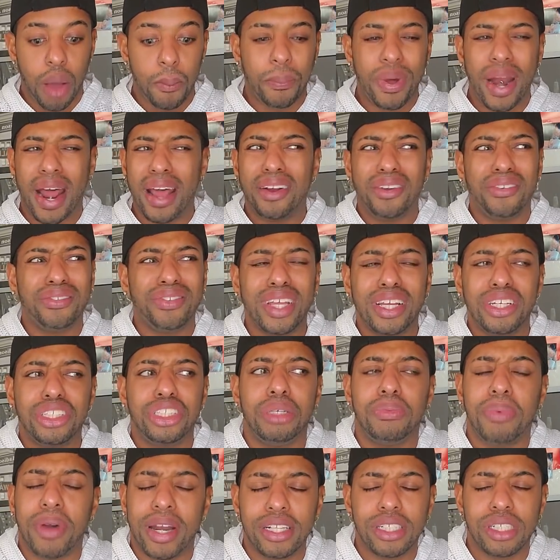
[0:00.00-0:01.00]
But I don't think
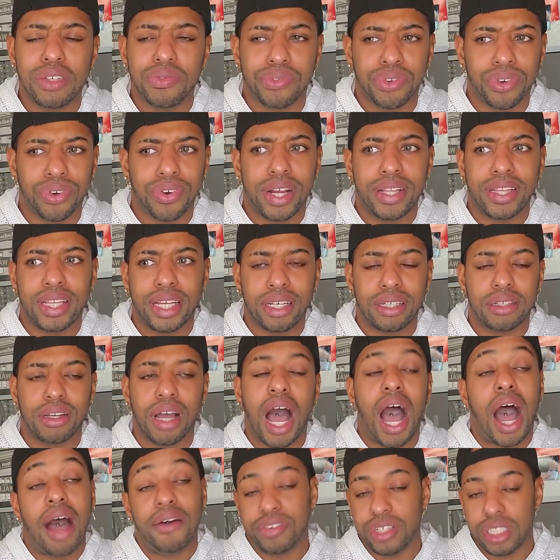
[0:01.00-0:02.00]
she went into Flora. I think
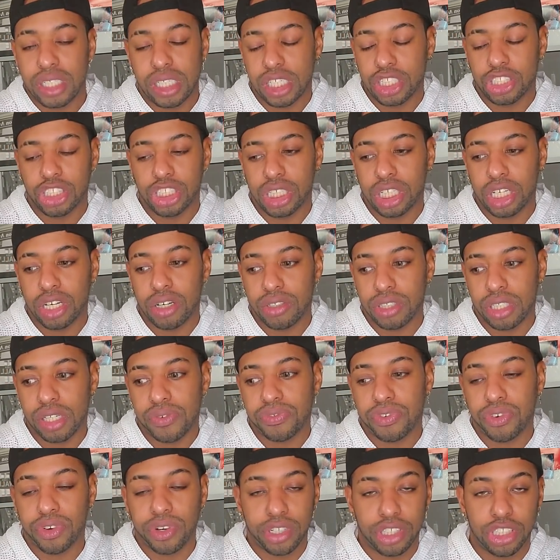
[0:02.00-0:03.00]
obviously she didn't go into
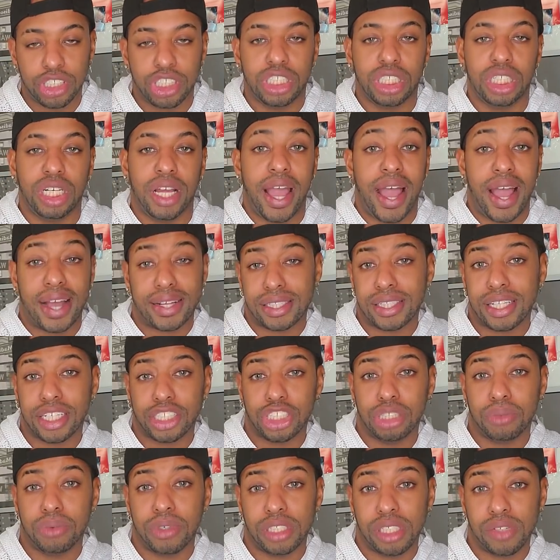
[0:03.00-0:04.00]
Flora. She acts like
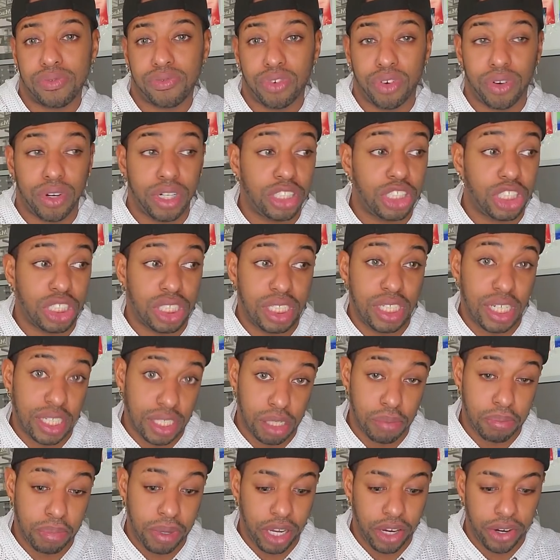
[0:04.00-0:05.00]
she went into Flora, just
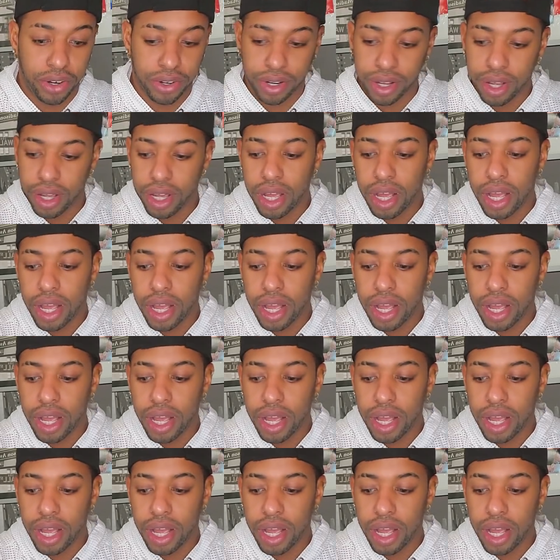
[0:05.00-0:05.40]
disappeared.